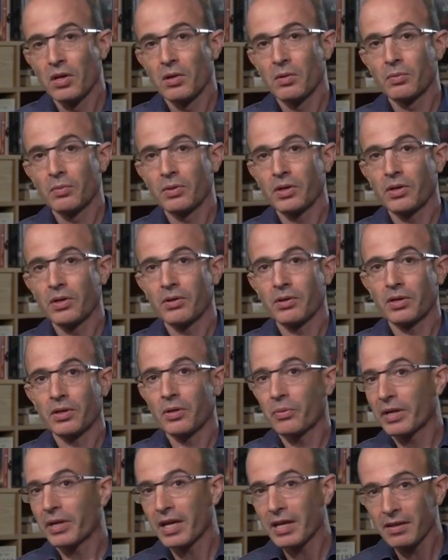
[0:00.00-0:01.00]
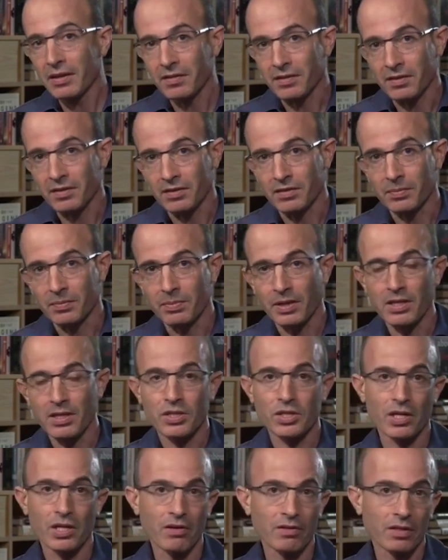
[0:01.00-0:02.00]
were created by
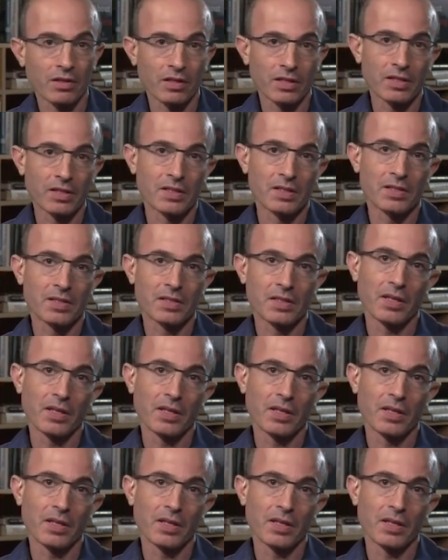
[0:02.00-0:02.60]
journalists